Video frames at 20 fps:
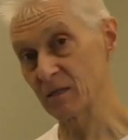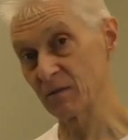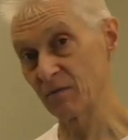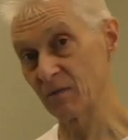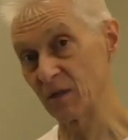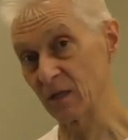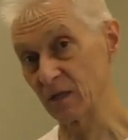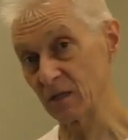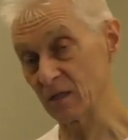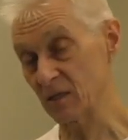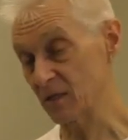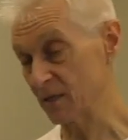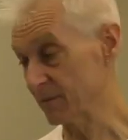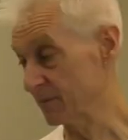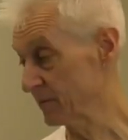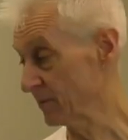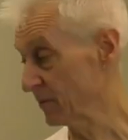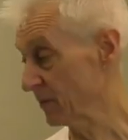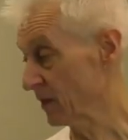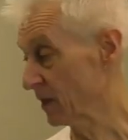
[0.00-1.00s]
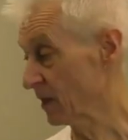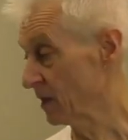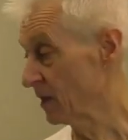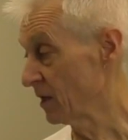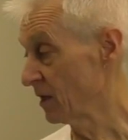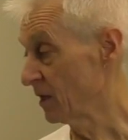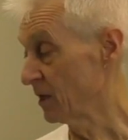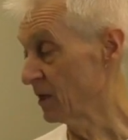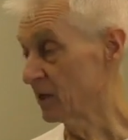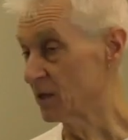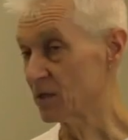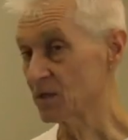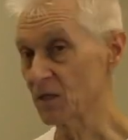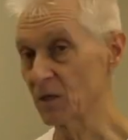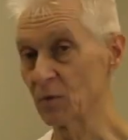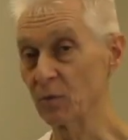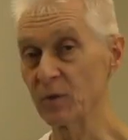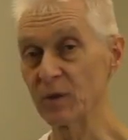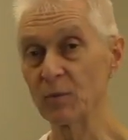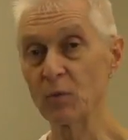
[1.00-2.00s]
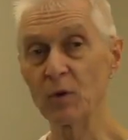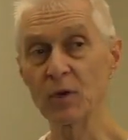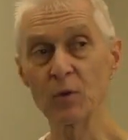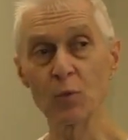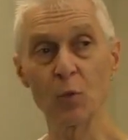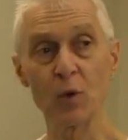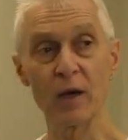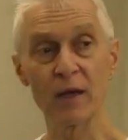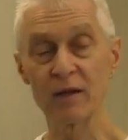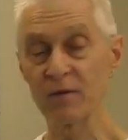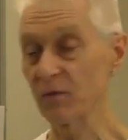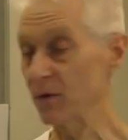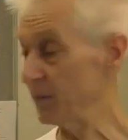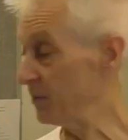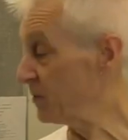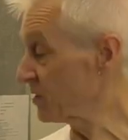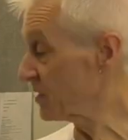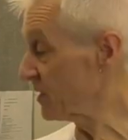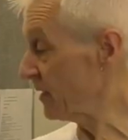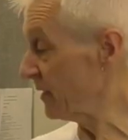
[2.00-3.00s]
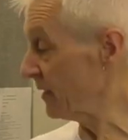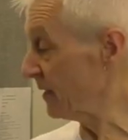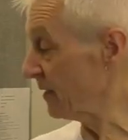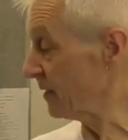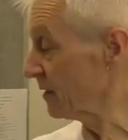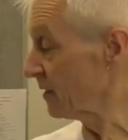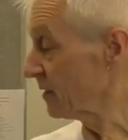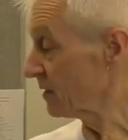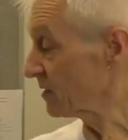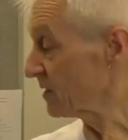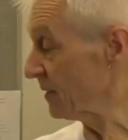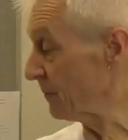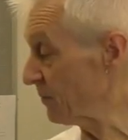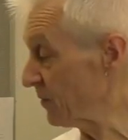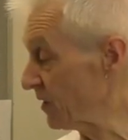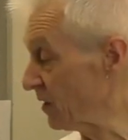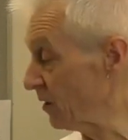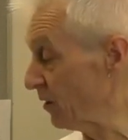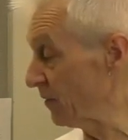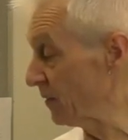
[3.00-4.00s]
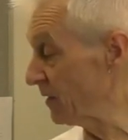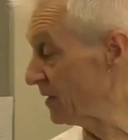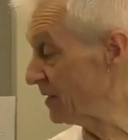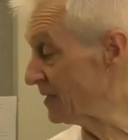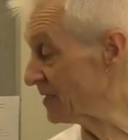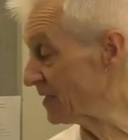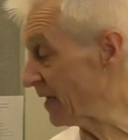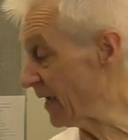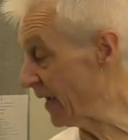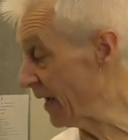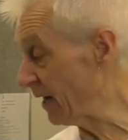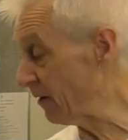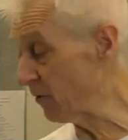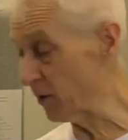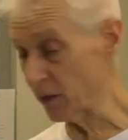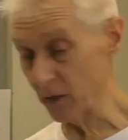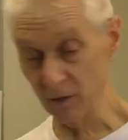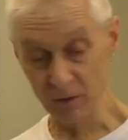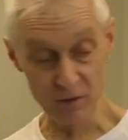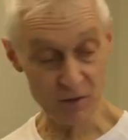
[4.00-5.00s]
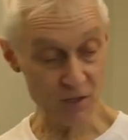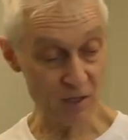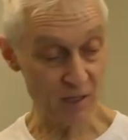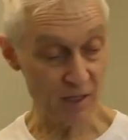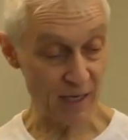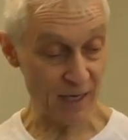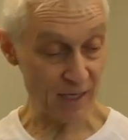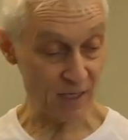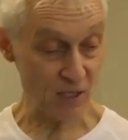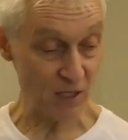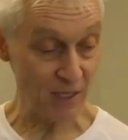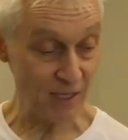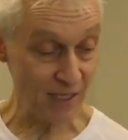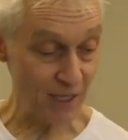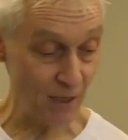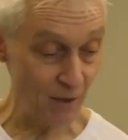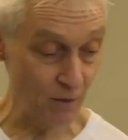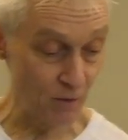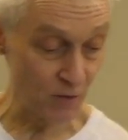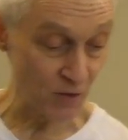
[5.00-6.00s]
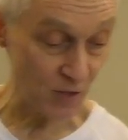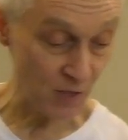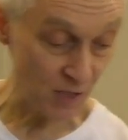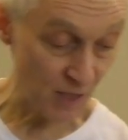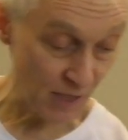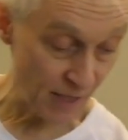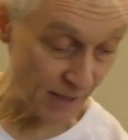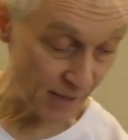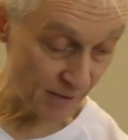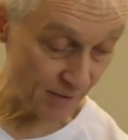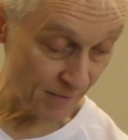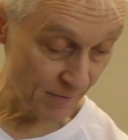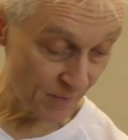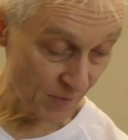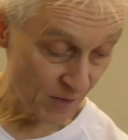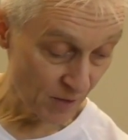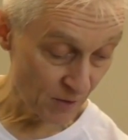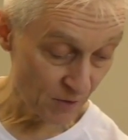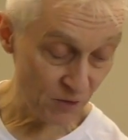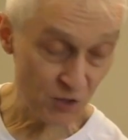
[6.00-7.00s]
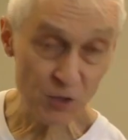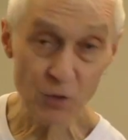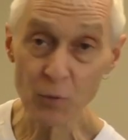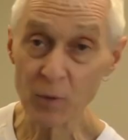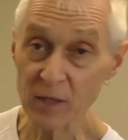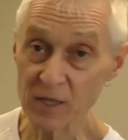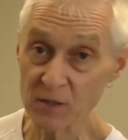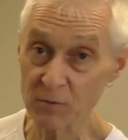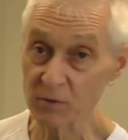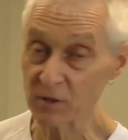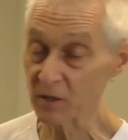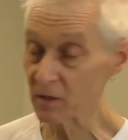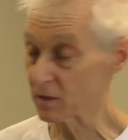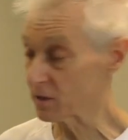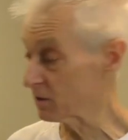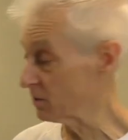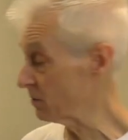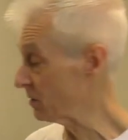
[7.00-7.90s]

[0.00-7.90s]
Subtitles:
of this. So we want a way of representing something on these arrows that actually tells us that. There are two ways we can do